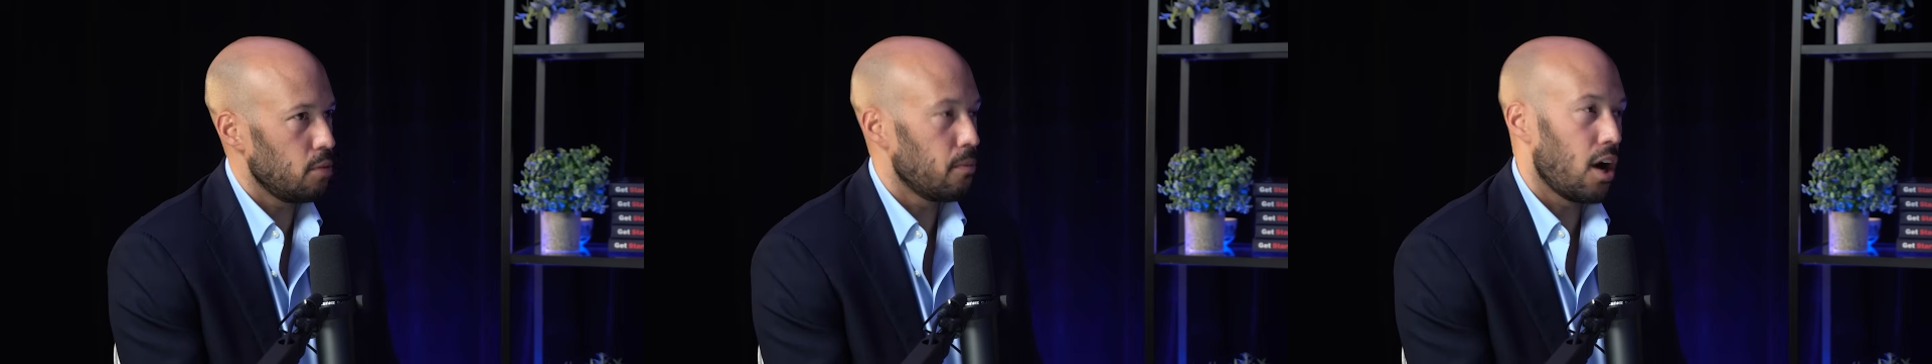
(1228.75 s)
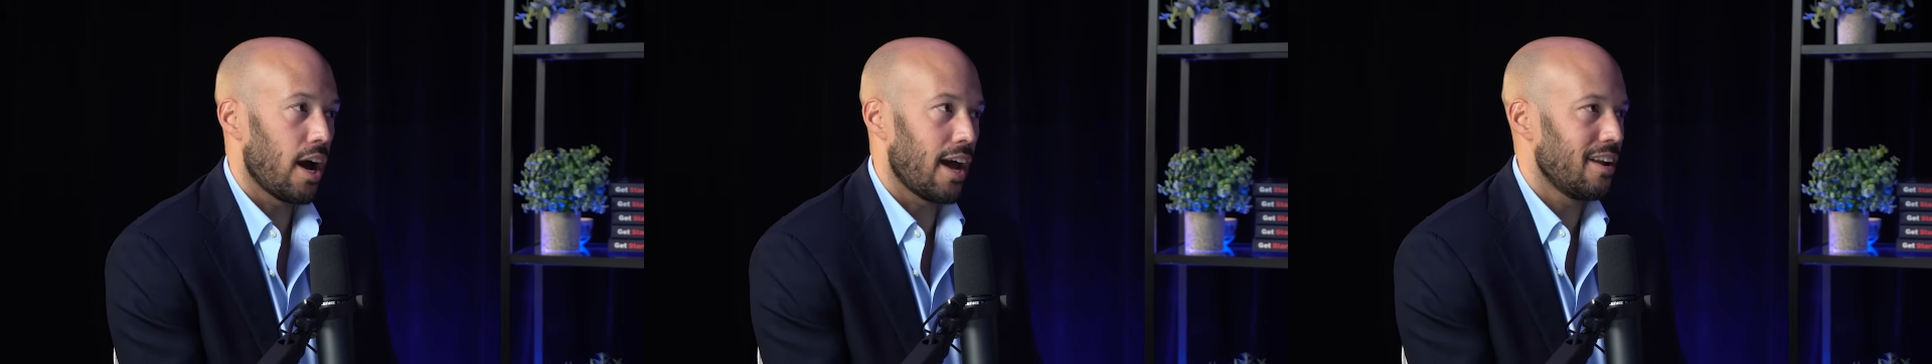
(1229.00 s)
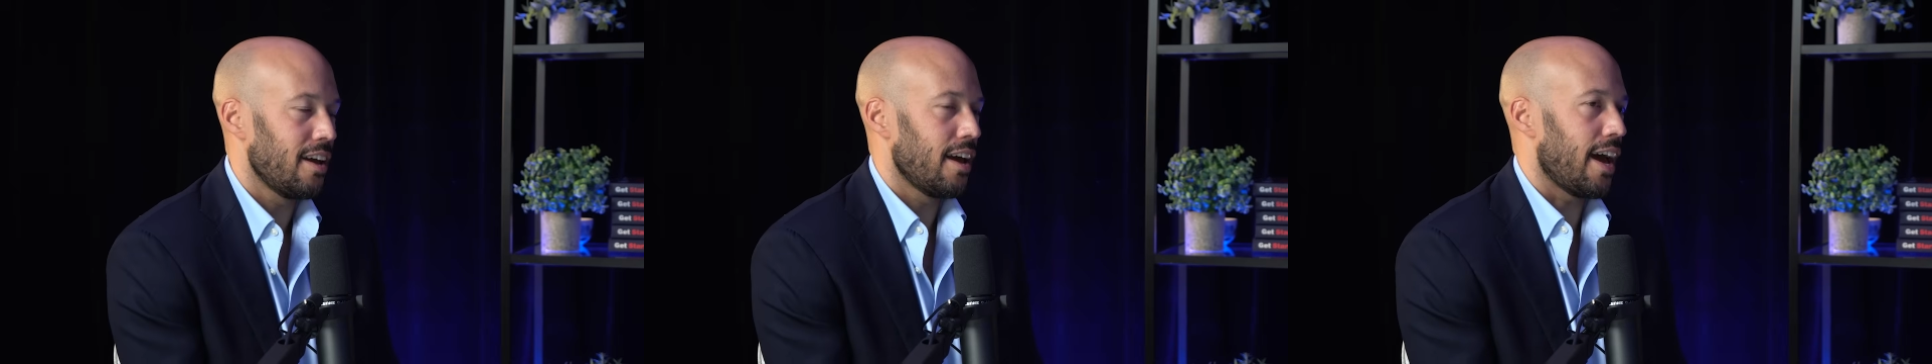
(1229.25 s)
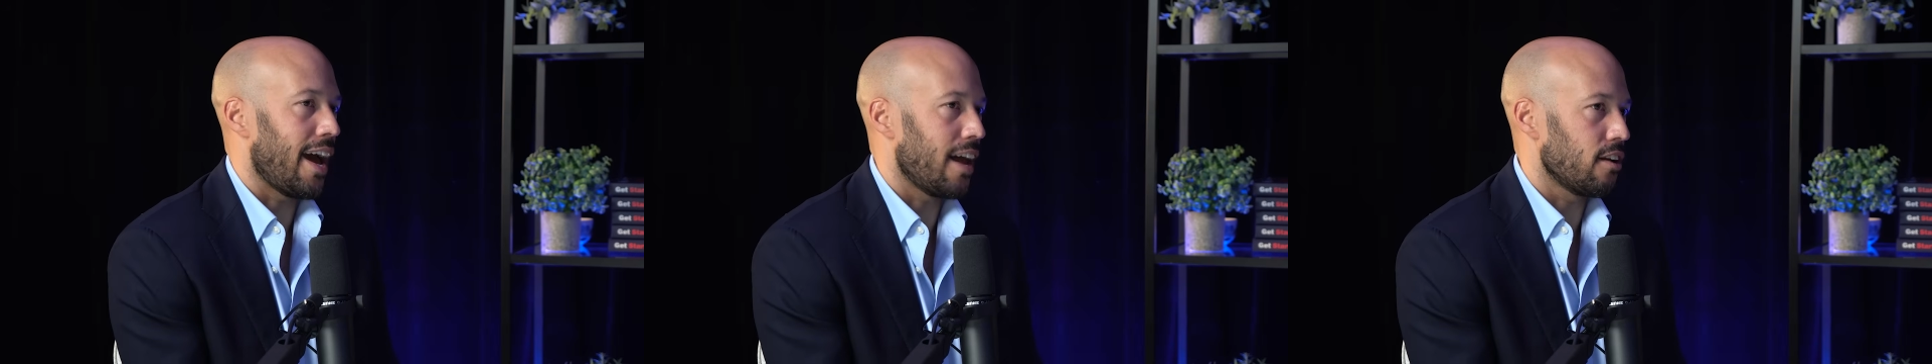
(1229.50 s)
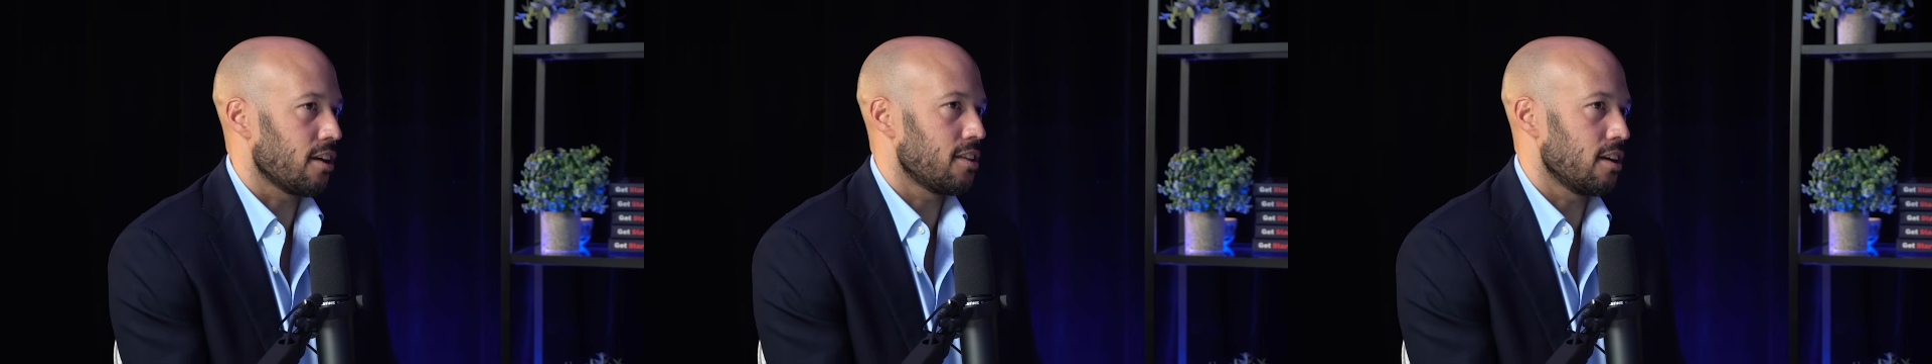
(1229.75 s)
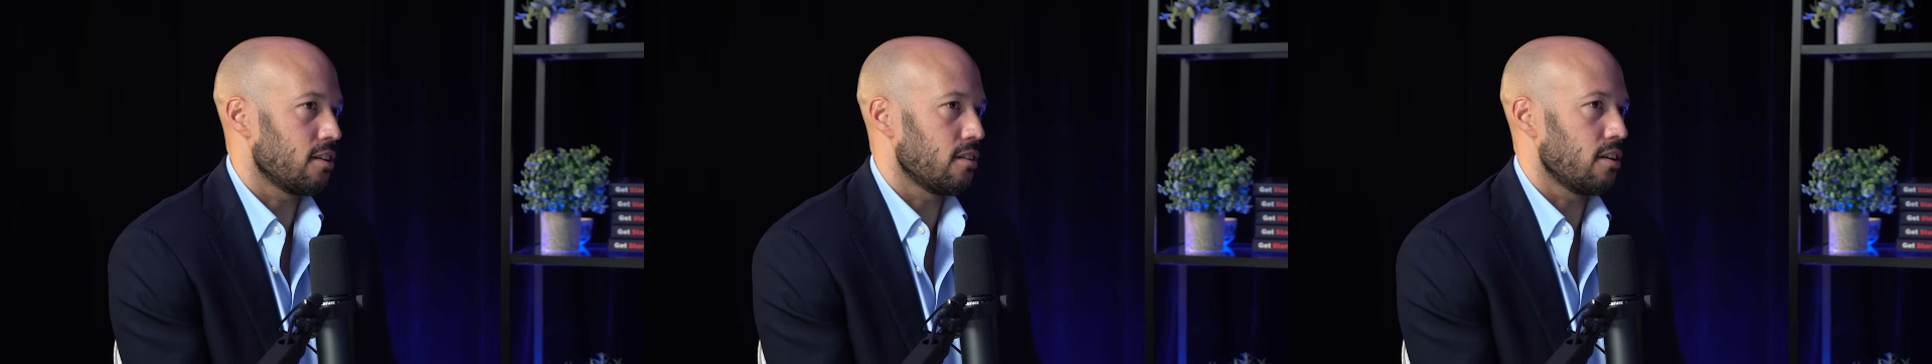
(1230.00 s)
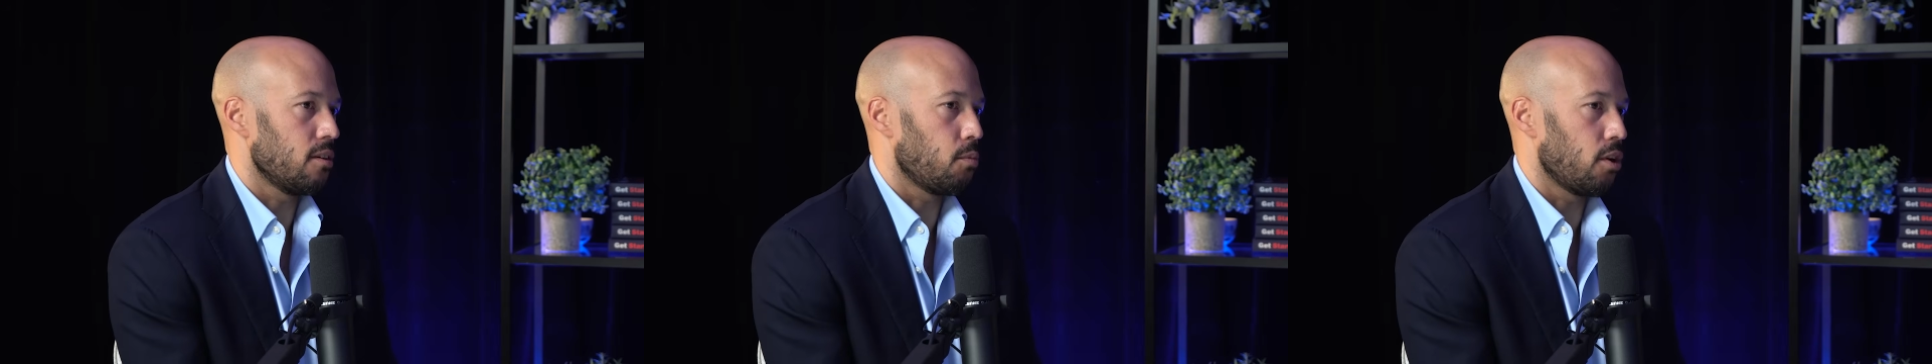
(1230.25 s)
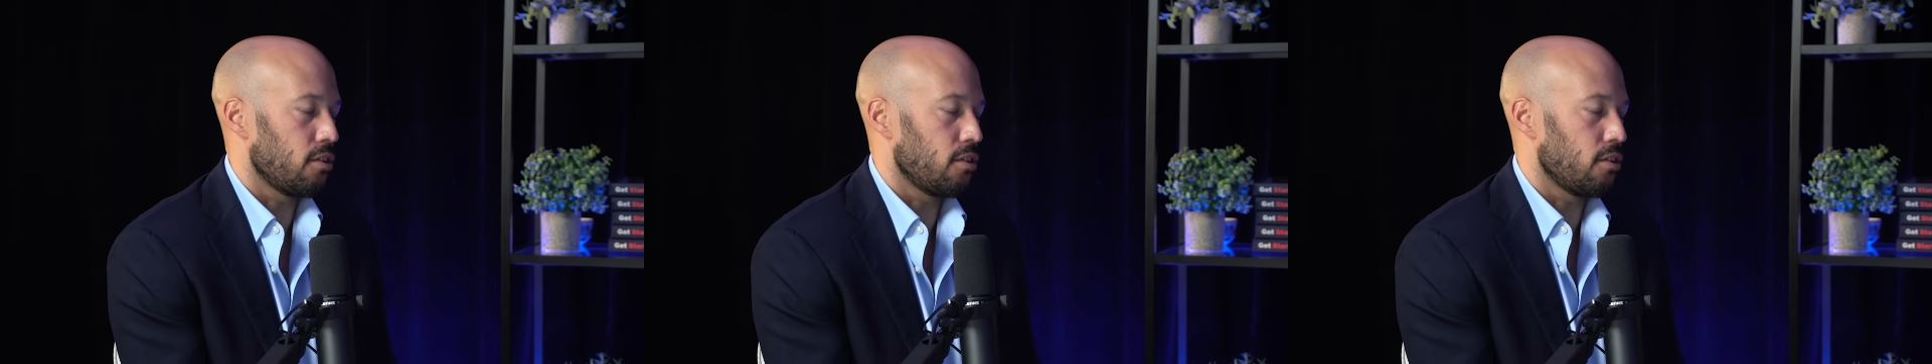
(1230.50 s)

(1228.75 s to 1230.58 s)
might, and I think what